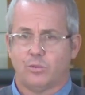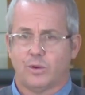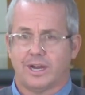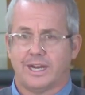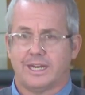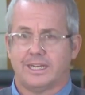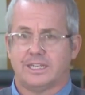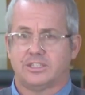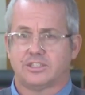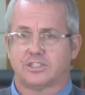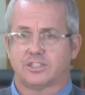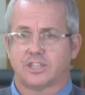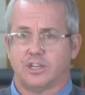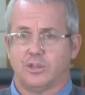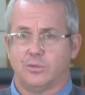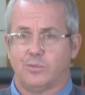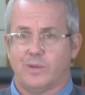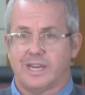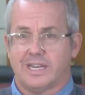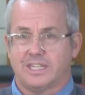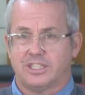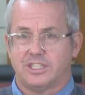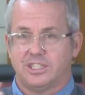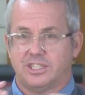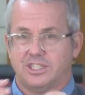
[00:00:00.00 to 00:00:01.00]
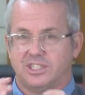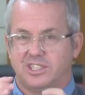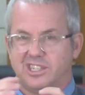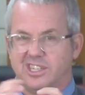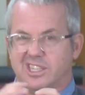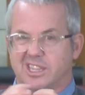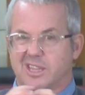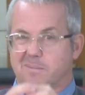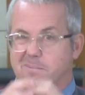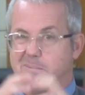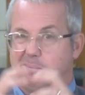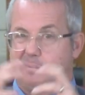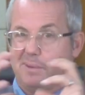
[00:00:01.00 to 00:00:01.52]
way so that we actually see
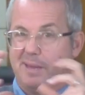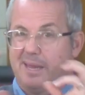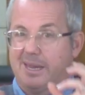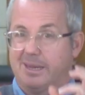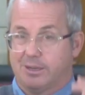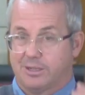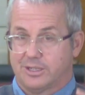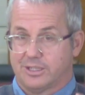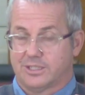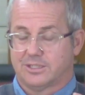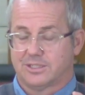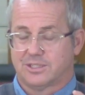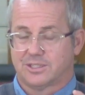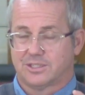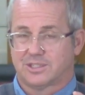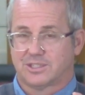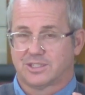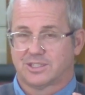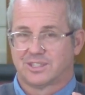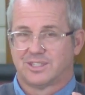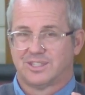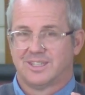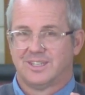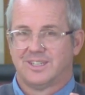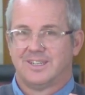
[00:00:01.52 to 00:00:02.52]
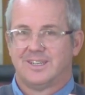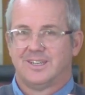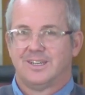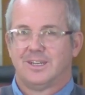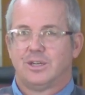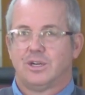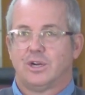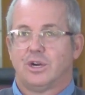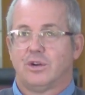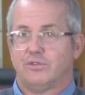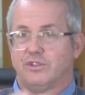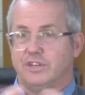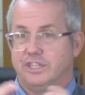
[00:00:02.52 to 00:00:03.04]
the bigness
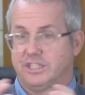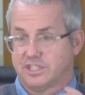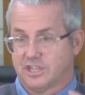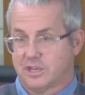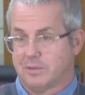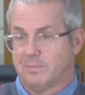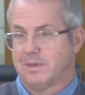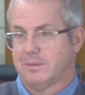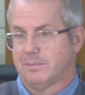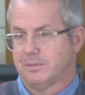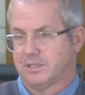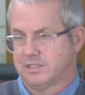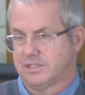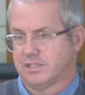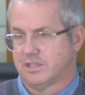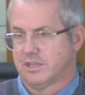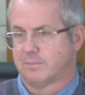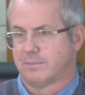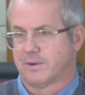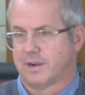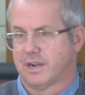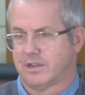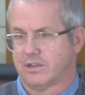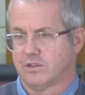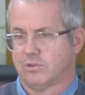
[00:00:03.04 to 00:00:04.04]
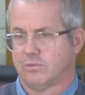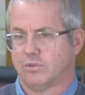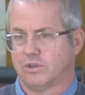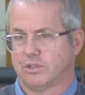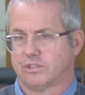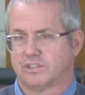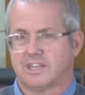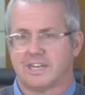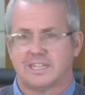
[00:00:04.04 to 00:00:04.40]
of his commitment to the broken world.